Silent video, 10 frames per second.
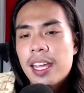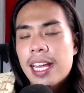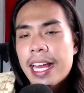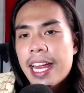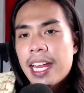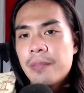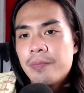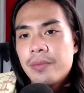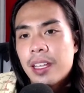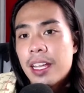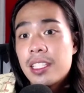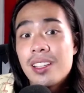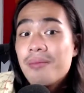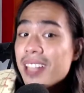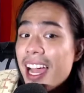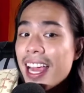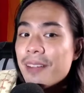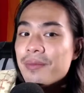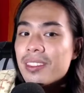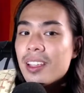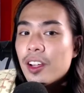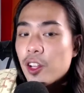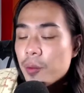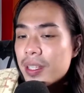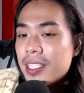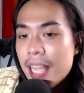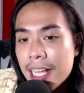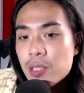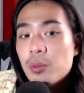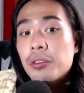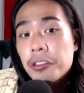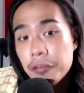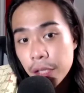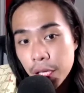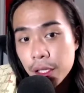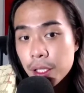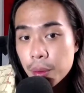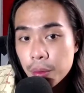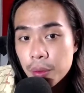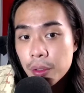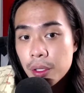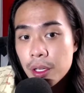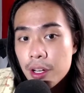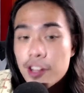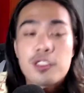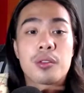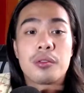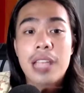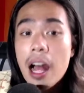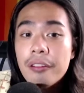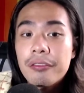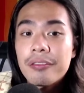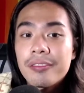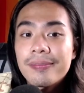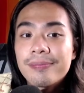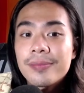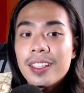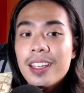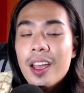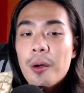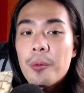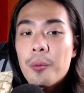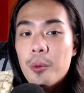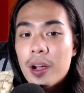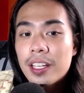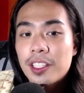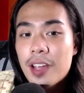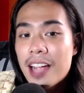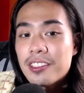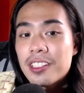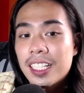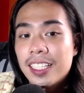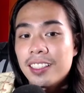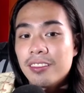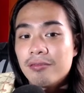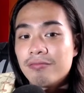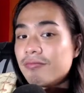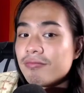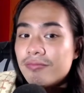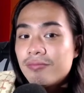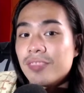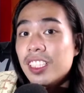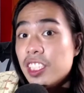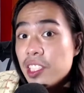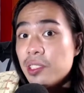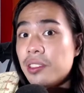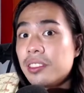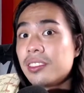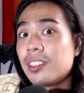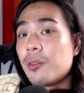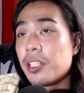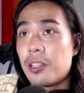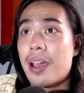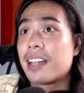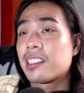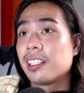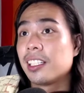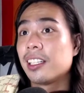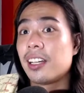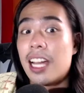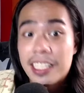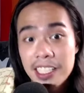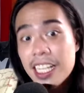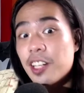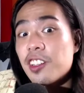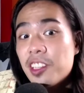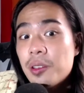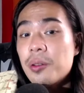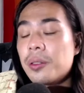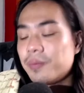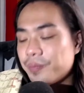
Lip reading: And sometimes your mistakes will reveal you, your true self, what you actually do, what you actually adhere to,